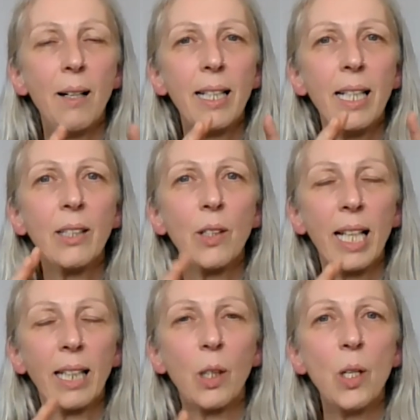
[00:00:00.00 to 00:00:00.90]
into
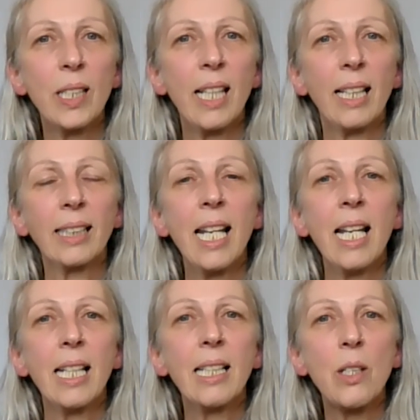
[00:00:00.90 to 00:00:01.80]
that context.
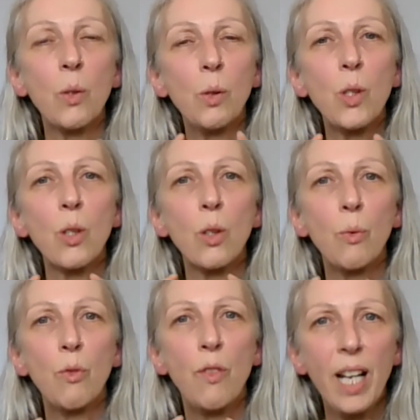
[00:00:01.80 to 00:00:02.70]
It is also
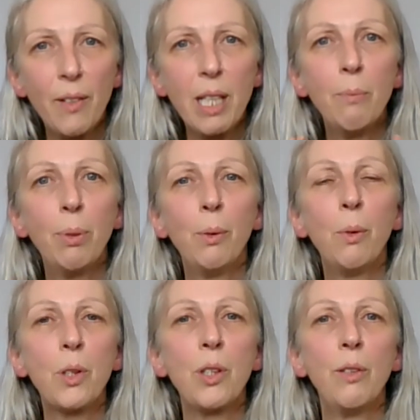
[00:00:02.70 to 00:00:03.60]
very
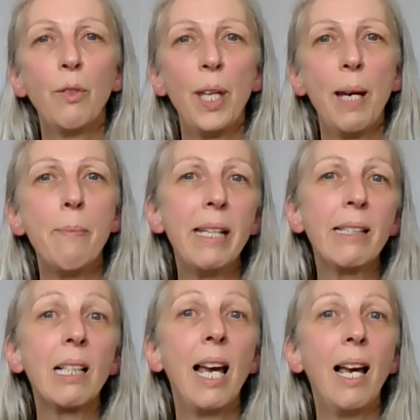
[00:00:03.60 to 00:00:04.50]
important for their
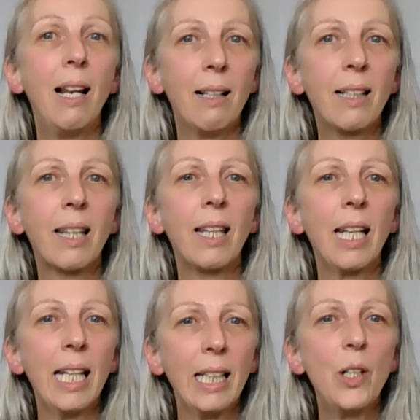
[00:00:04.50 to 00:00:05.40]
mental health,
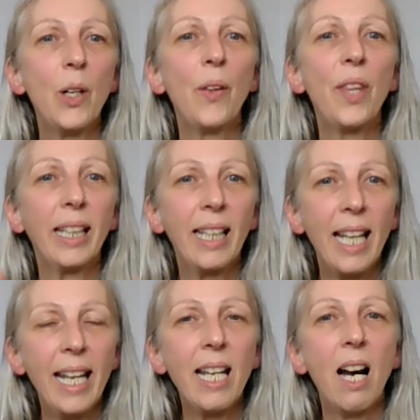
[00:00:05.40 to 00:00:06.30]
that
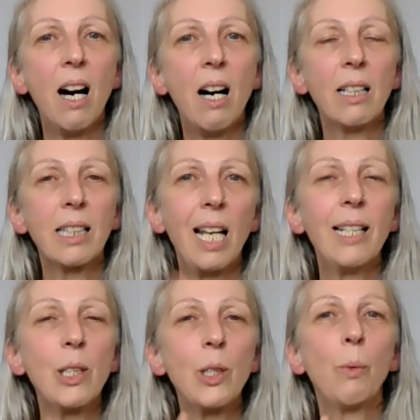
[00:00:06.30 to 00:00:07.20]
they are
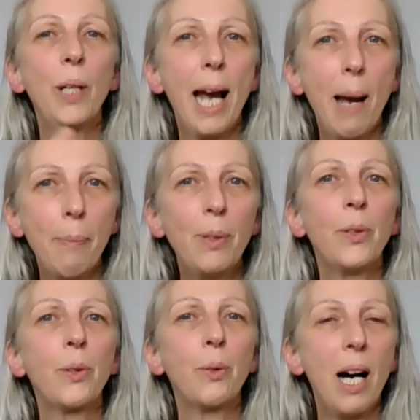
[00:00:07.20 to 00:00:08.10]
telling you what
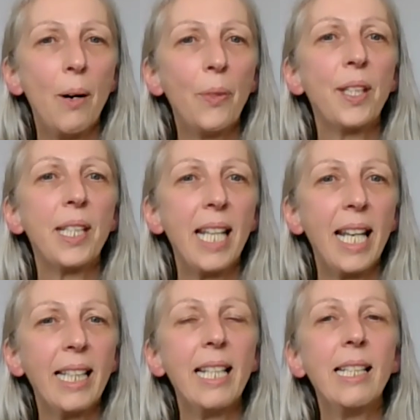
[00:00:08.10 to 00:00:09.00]
happened throughout the
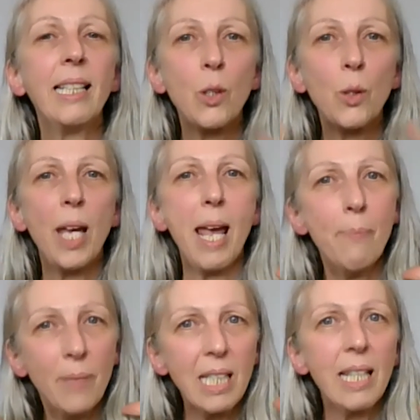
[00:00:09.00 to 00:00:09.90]
day. They need to
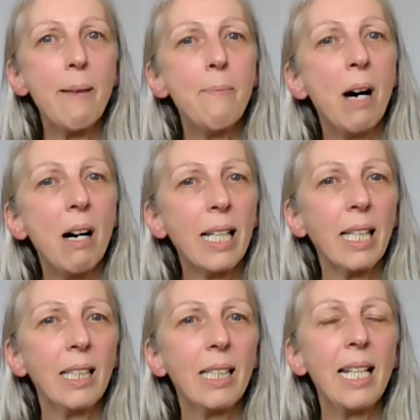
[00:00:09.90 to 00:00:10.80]
empty their
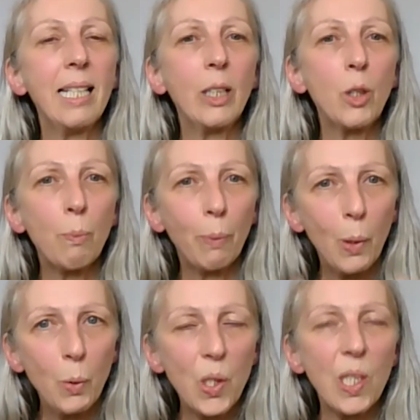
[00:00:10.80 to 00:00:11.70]
mind. They need to
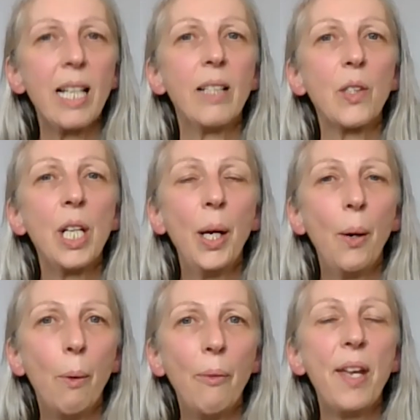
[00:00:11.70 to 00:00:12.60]
process
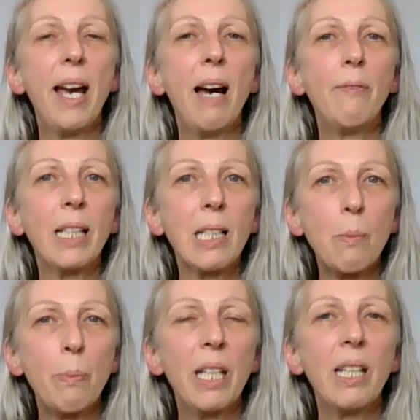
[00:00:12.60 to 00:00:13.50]
what they have
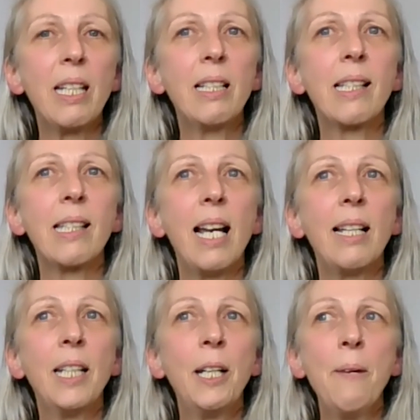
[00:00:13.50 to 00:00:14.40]
experienced
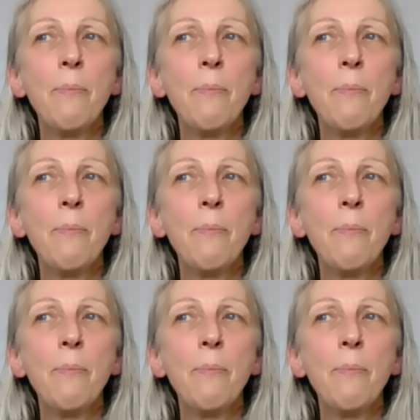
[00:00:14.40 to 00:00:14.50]
and